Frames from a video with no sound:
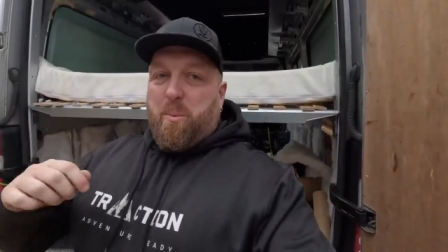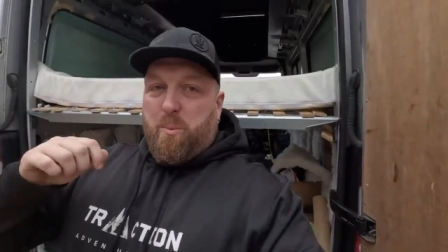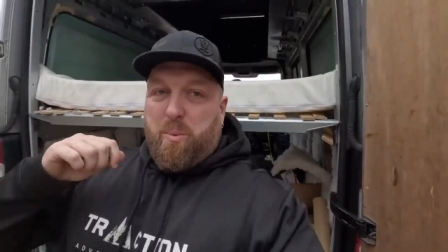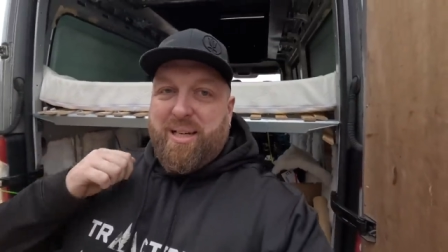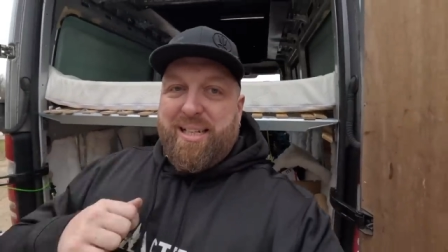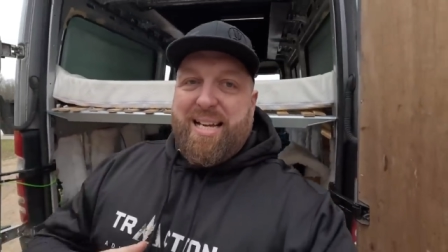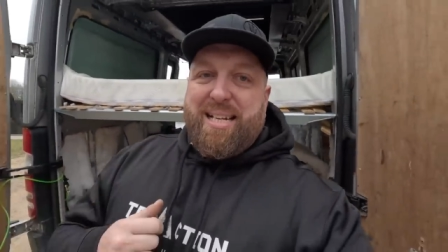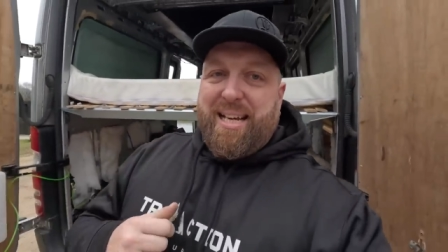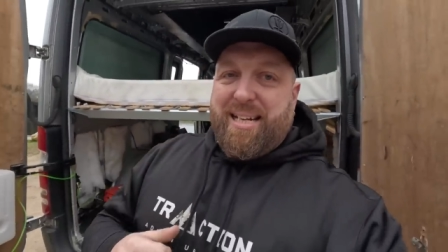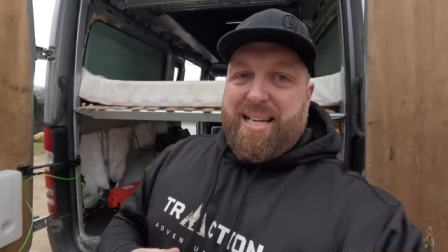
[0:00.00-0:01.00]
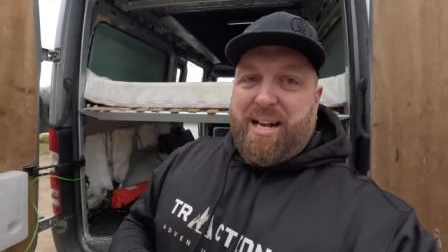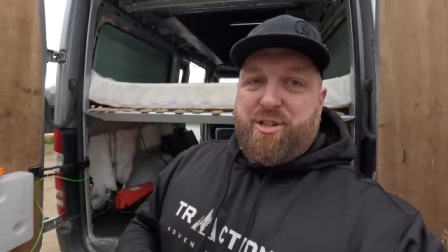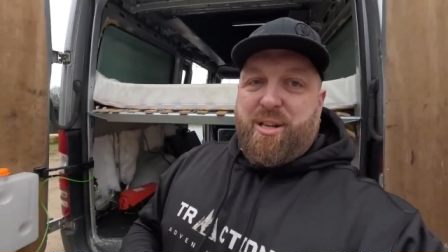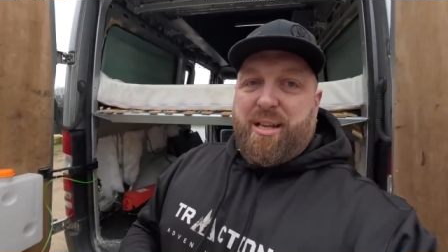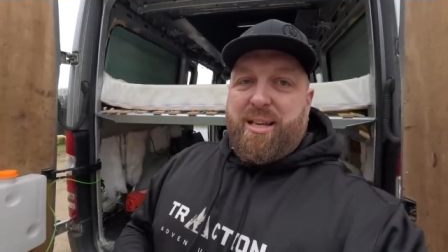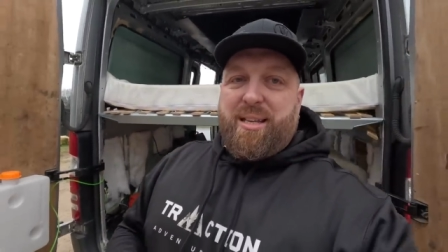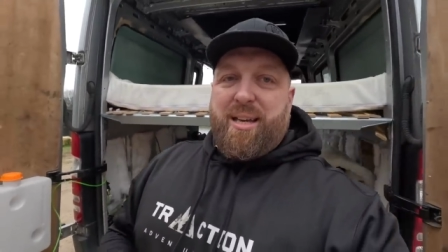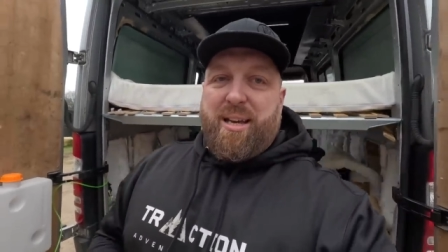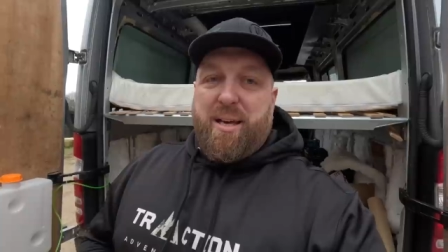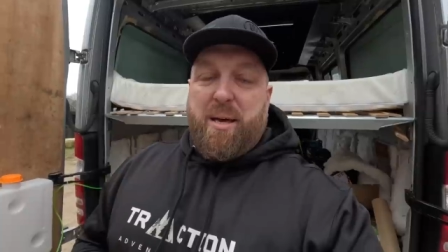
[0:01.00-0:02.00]
We're going to get it attached to
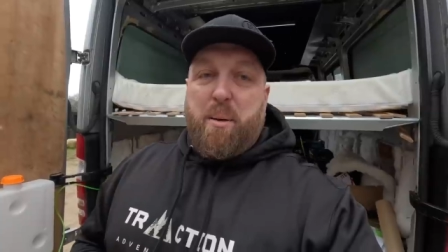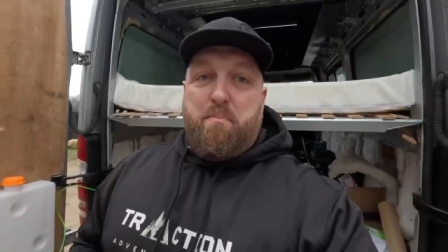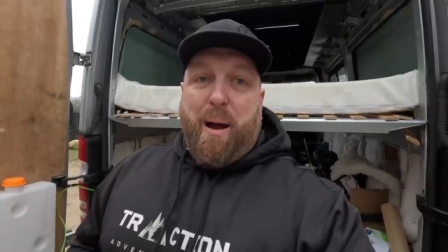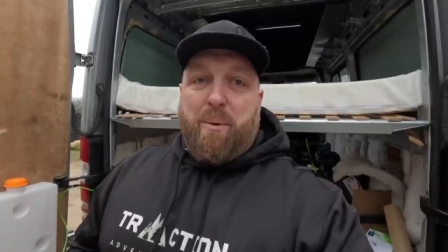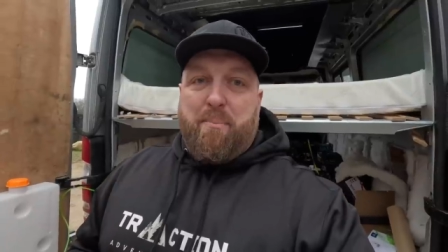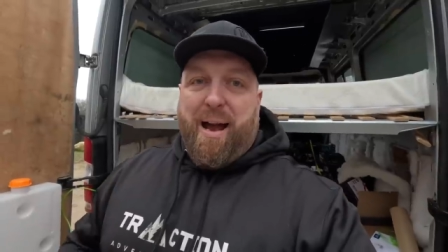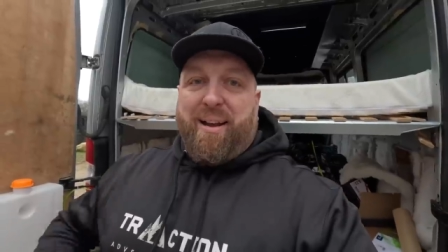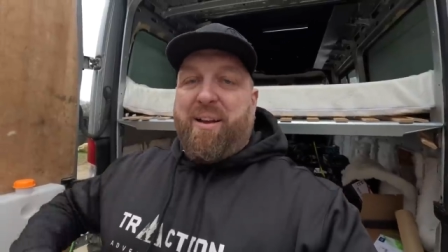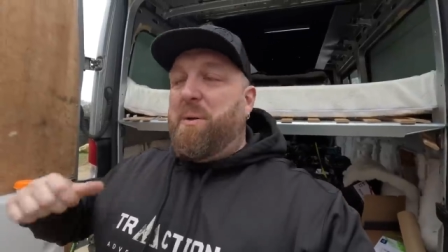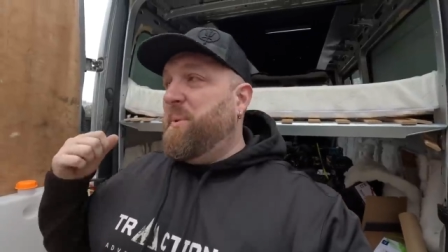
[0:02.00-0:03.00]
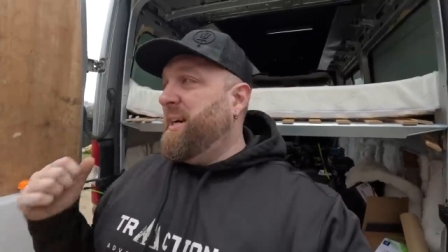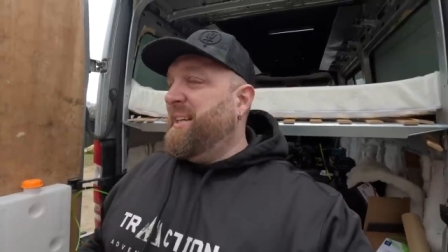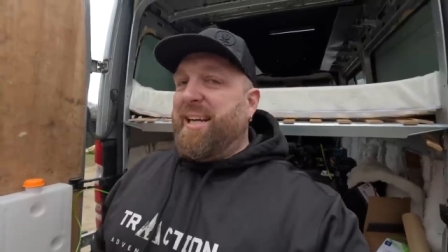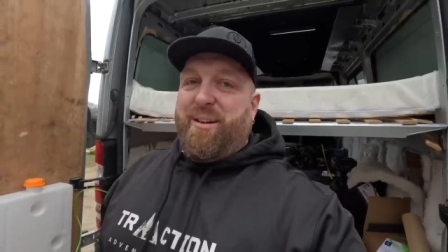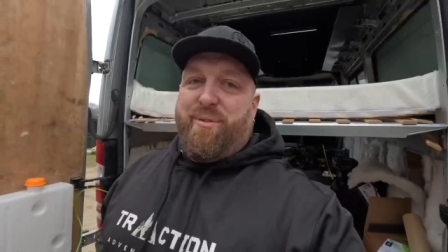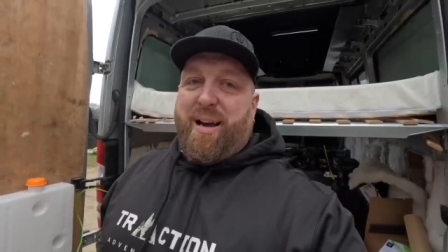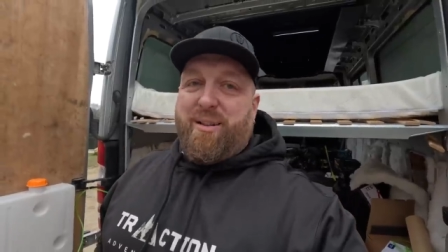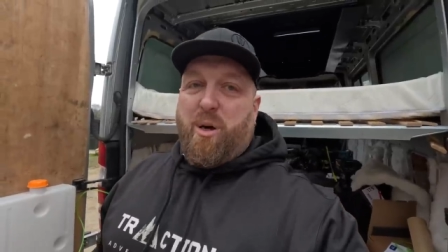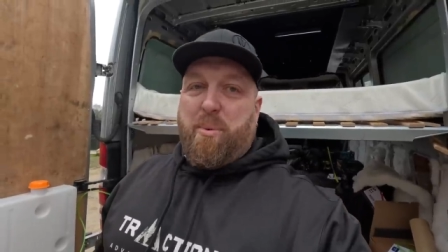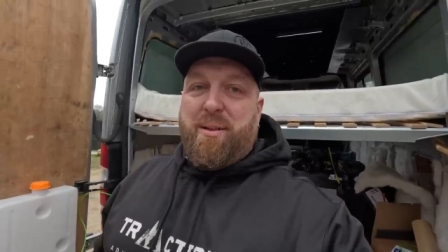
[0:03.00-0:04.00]
the power bank, and we're going to get it
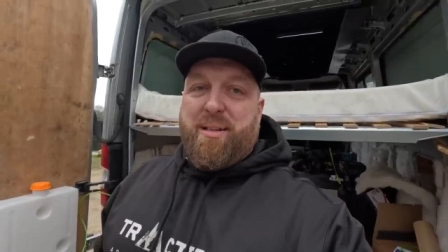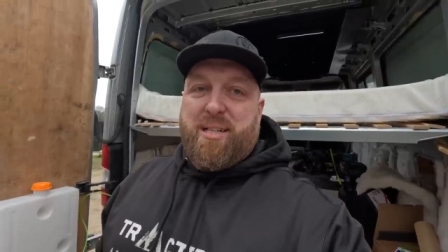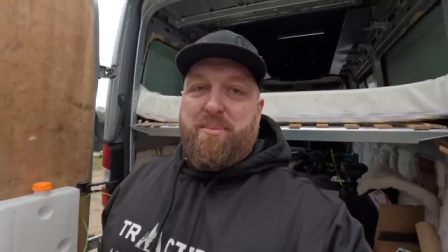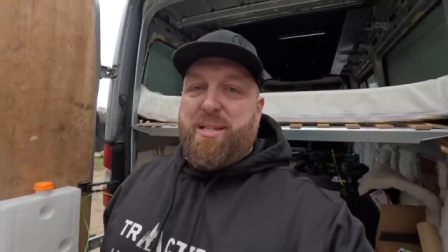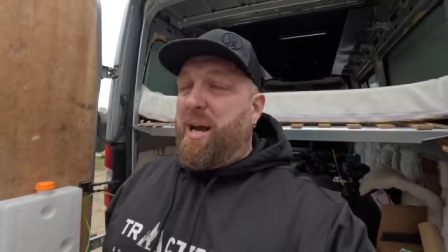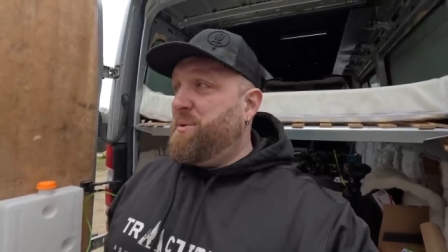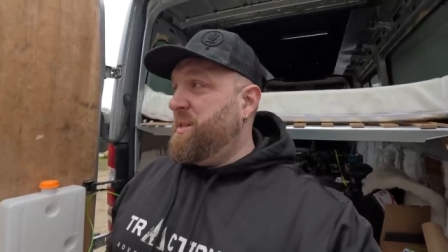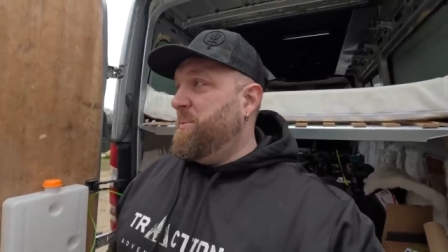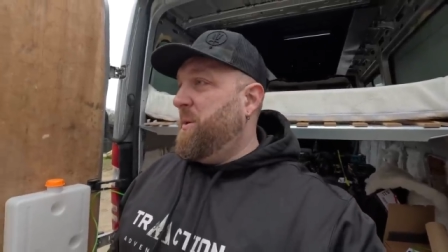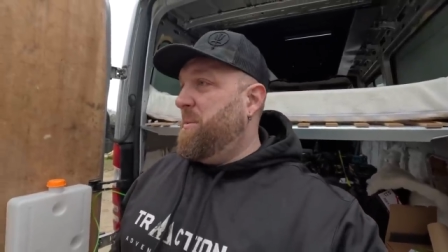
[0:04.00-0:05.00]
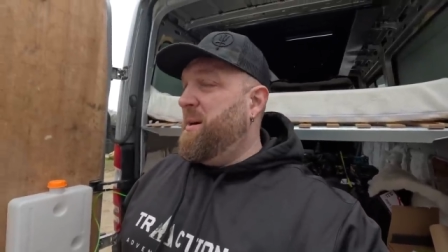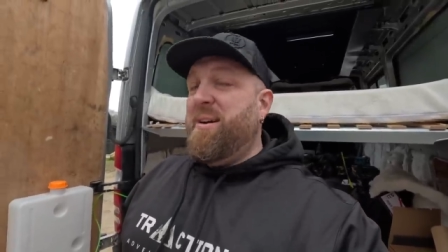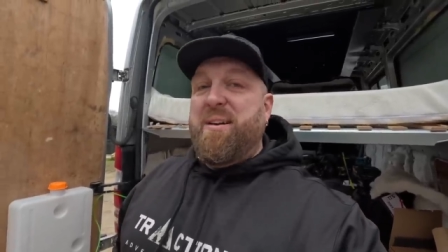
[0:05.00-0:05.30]
fired up, and that's going to be toasty warm.